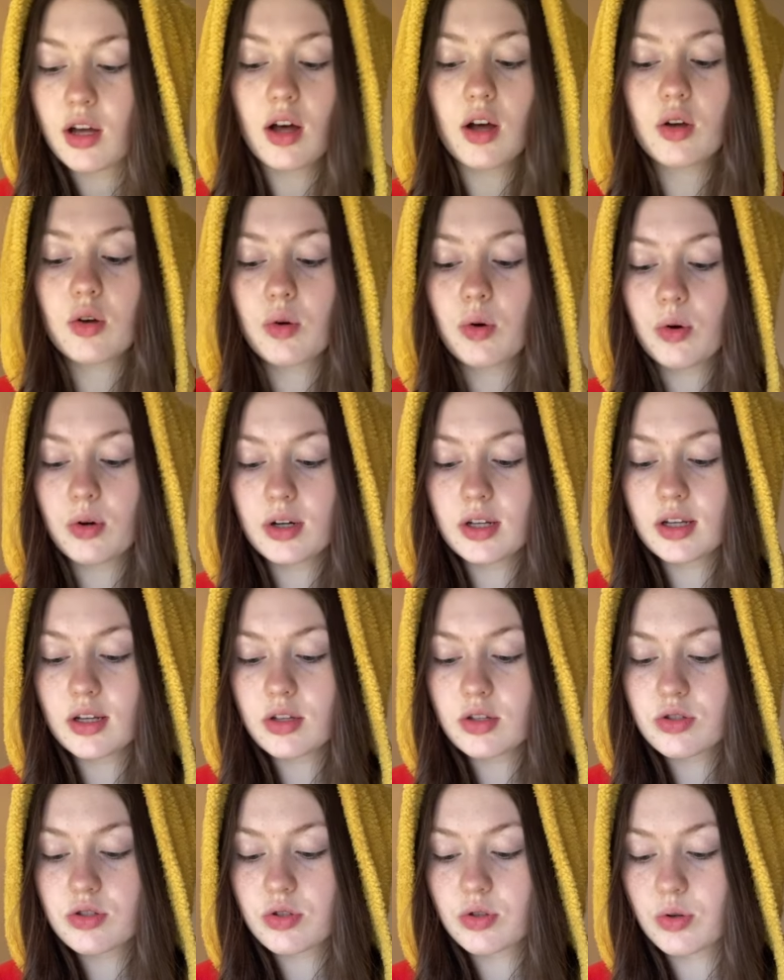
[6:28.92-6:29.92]
According
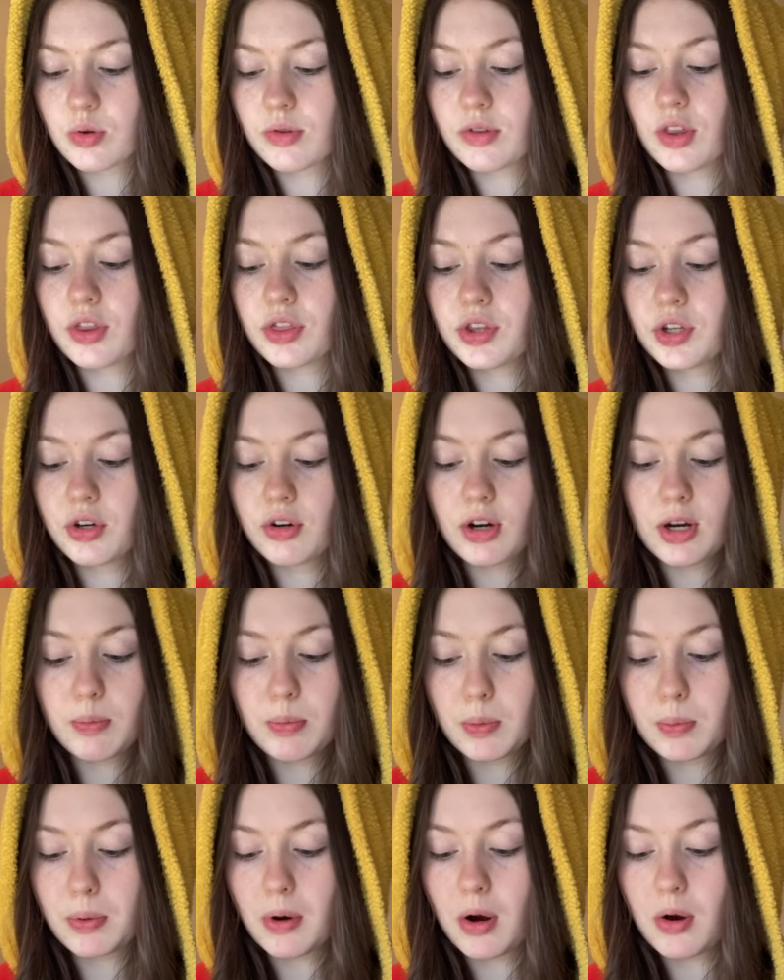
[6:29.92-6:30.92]
to the theory
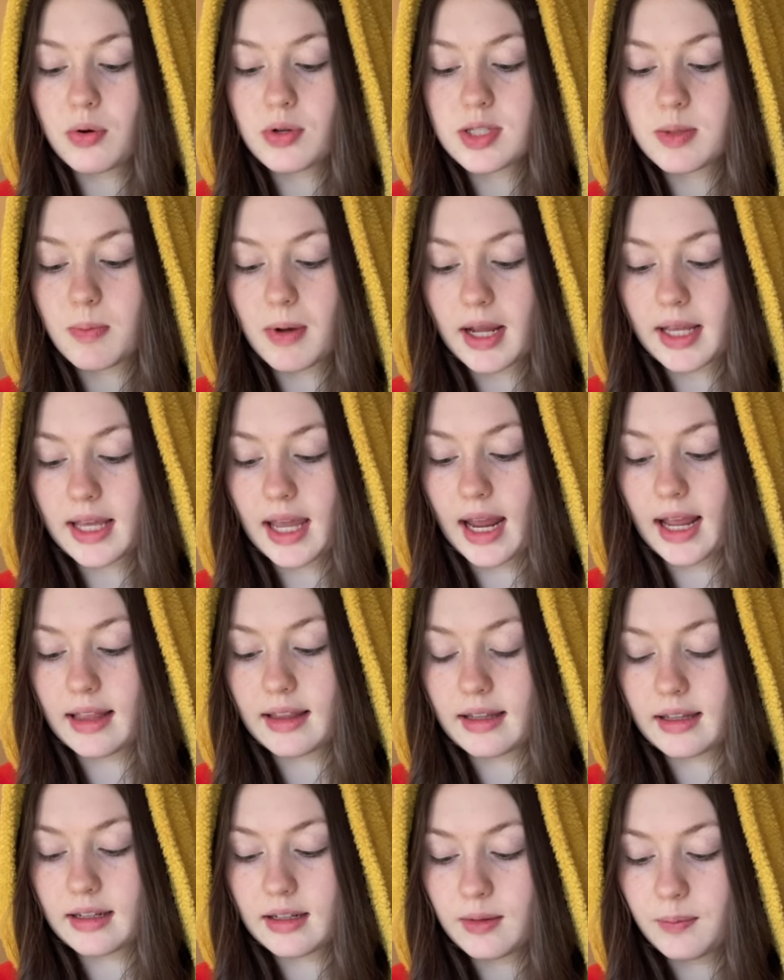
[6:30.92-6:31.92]
proposed by
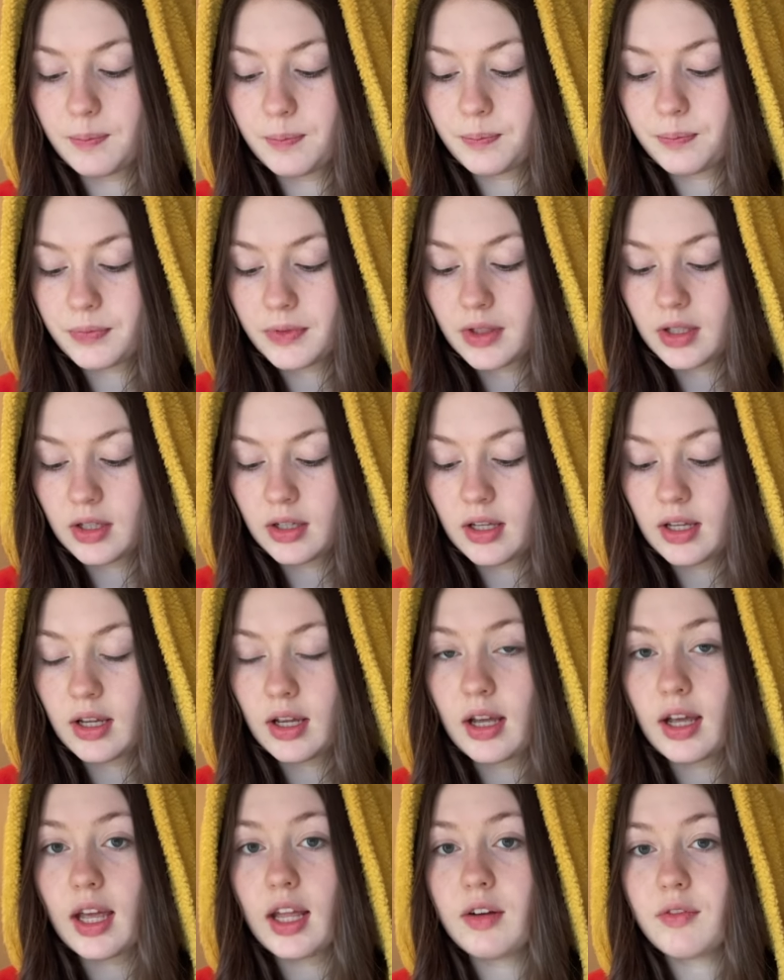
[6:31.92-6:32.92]
Galen,
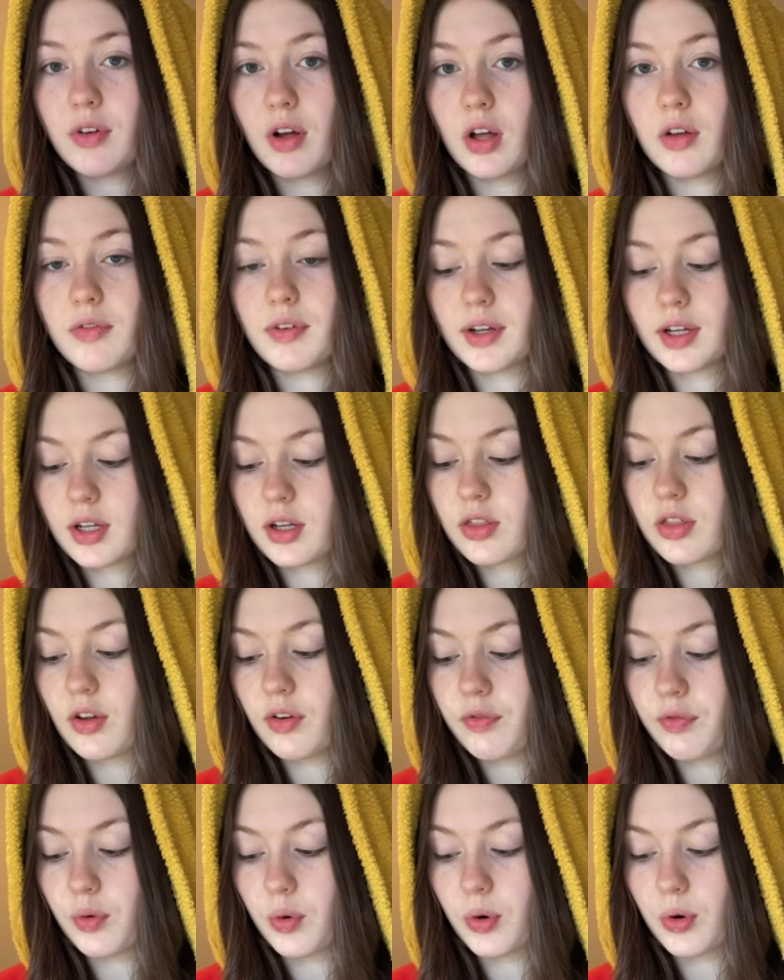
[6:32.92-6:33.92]
involving the
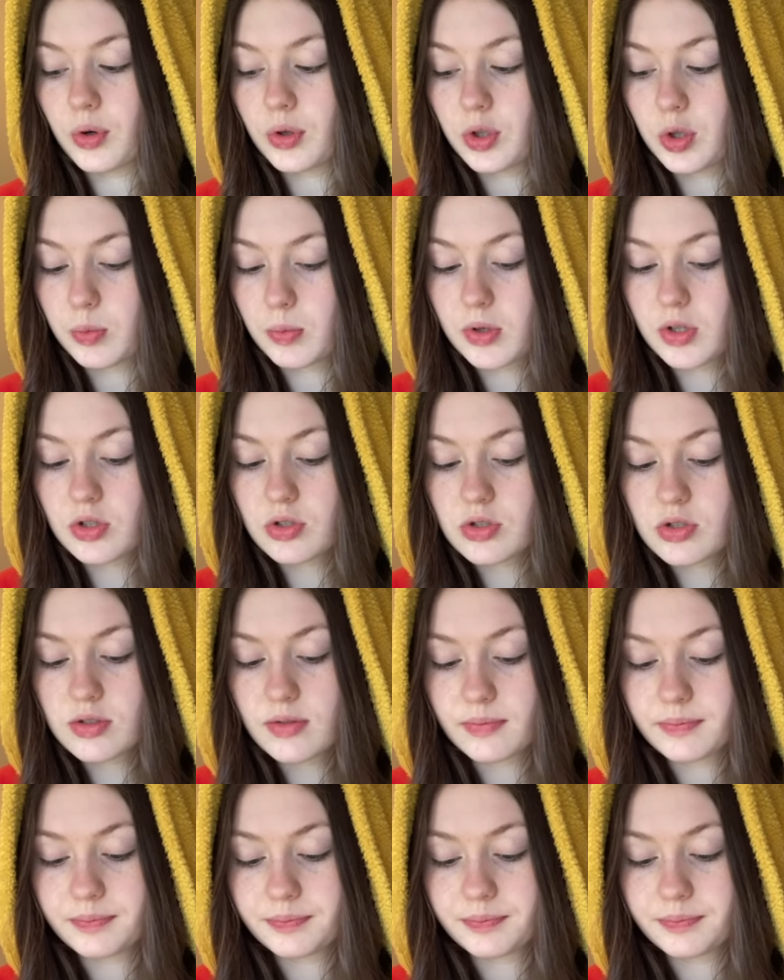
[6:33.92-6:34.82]
four humors.